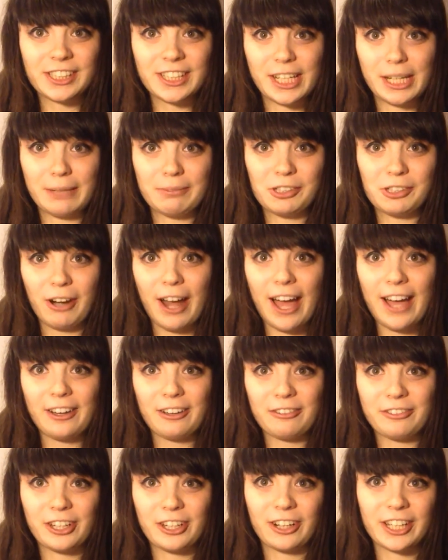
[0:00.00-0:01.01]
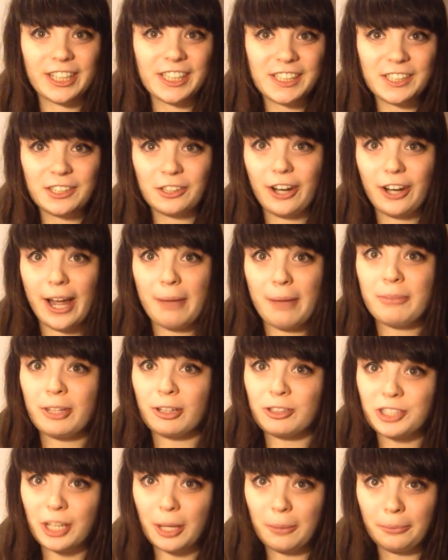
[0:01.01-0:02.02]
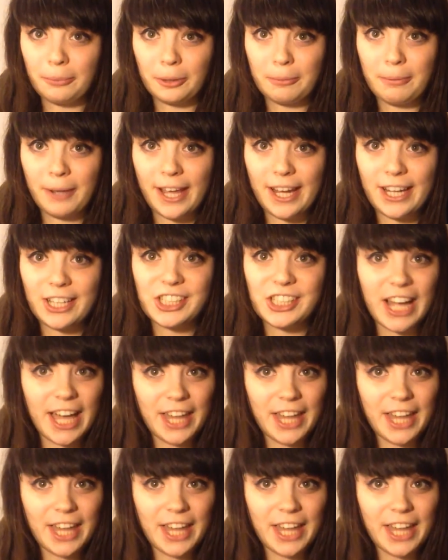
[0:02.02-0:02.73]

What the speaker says: keep track of their Instagram, their Tumblr page,